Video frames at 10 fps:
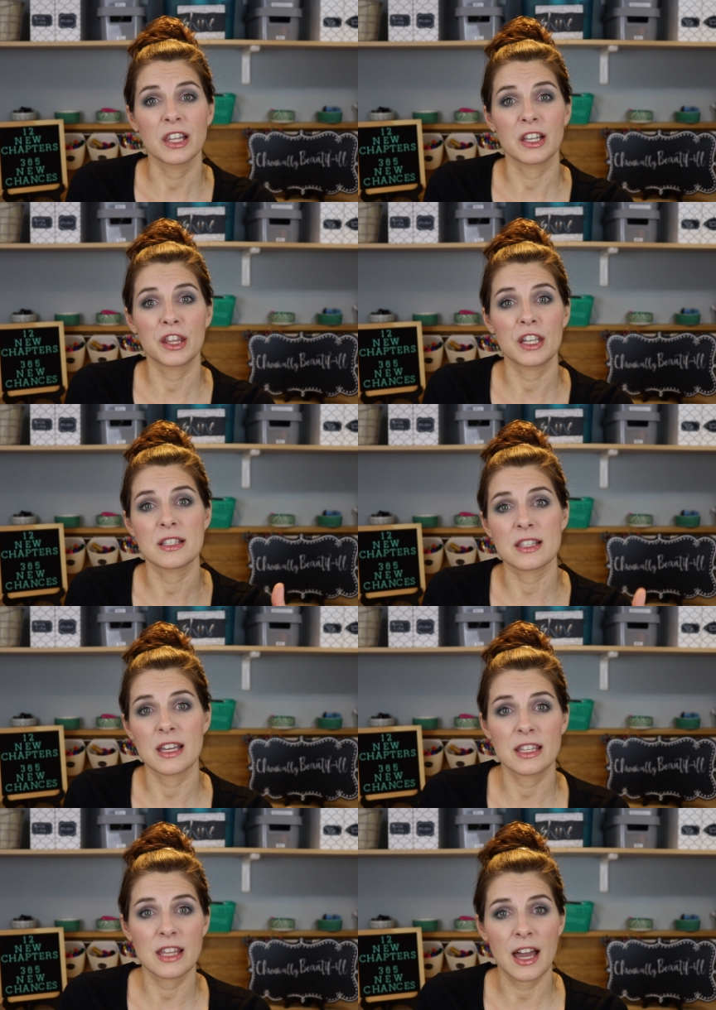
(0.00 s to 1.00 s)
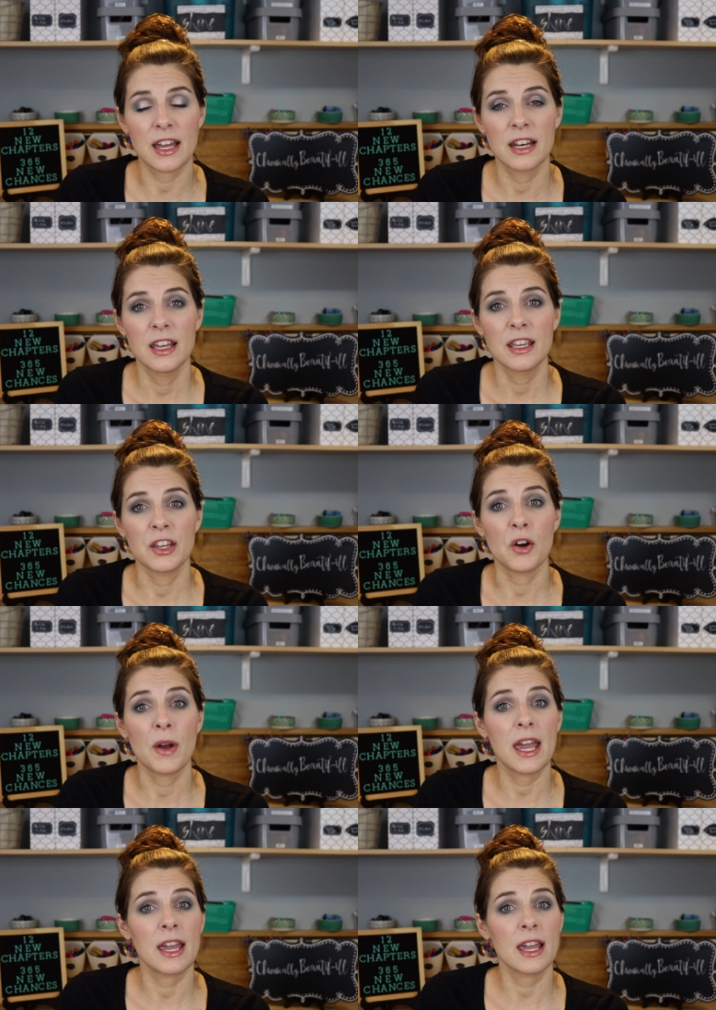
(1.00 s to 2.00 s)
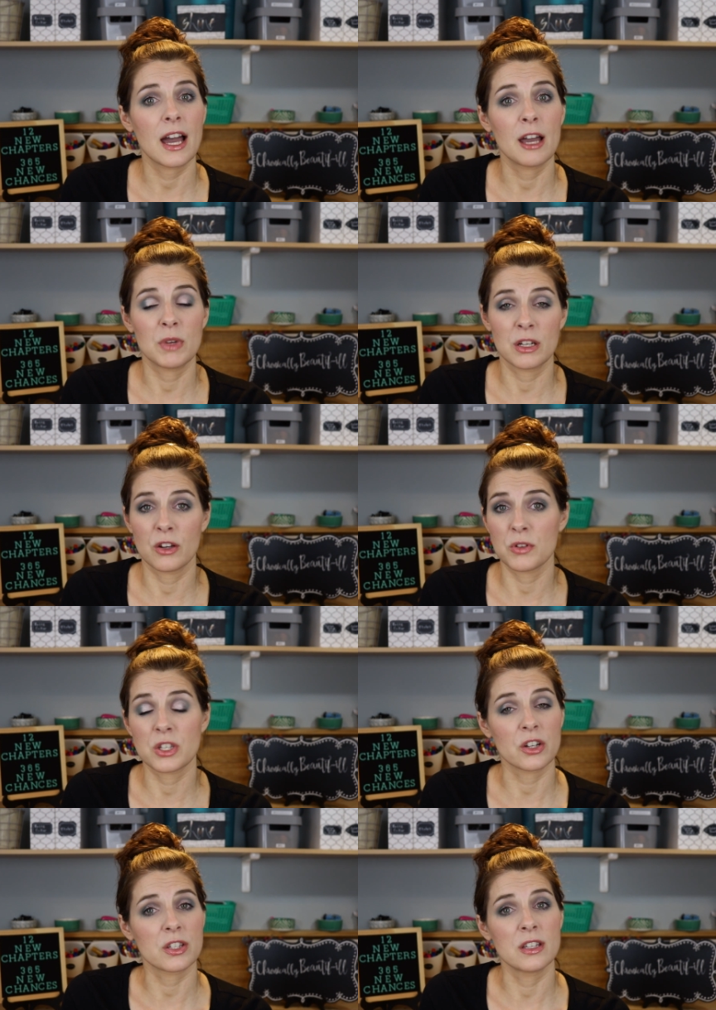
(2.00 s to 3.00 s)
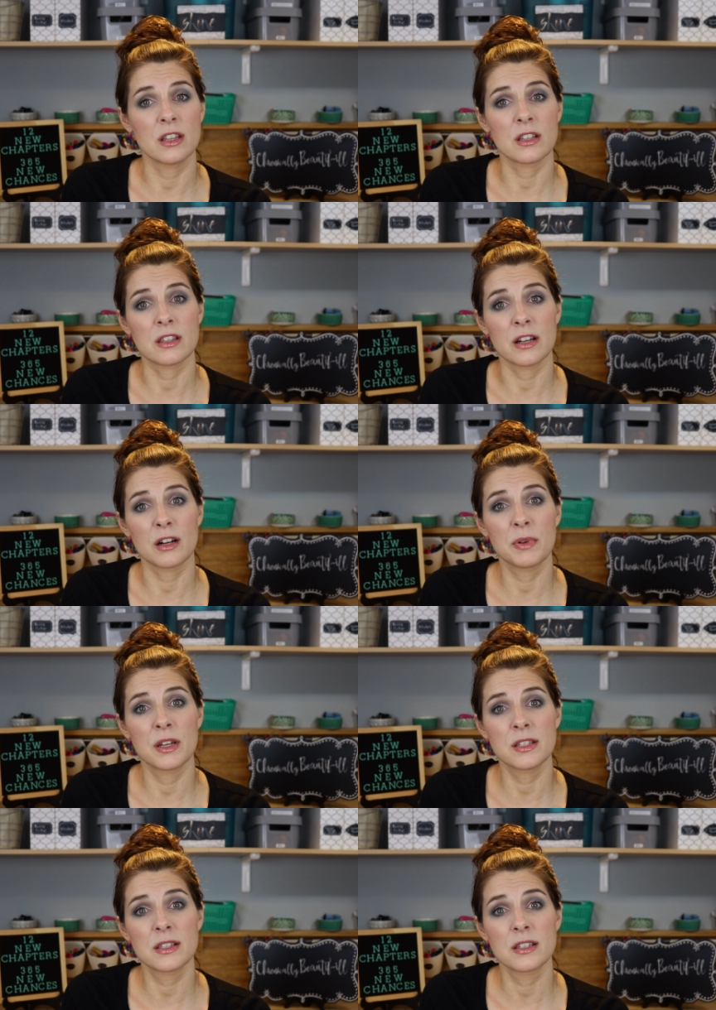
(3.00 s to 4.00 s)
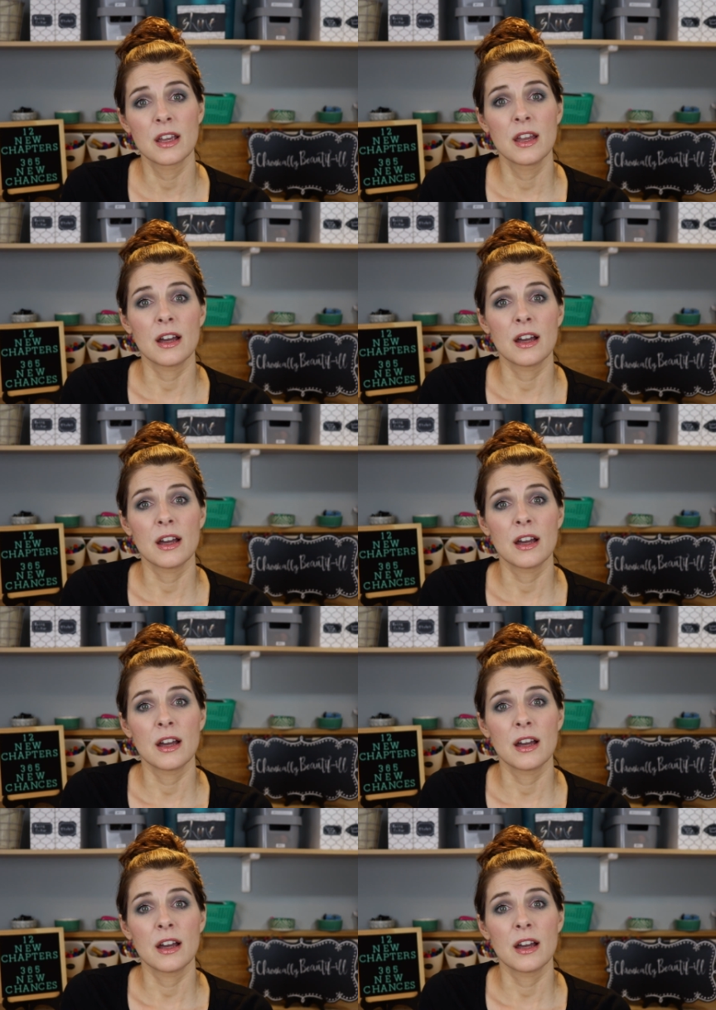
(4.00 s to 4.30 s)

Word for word: Little things like that. You know, hey, I'm going to go start seeing this therapist.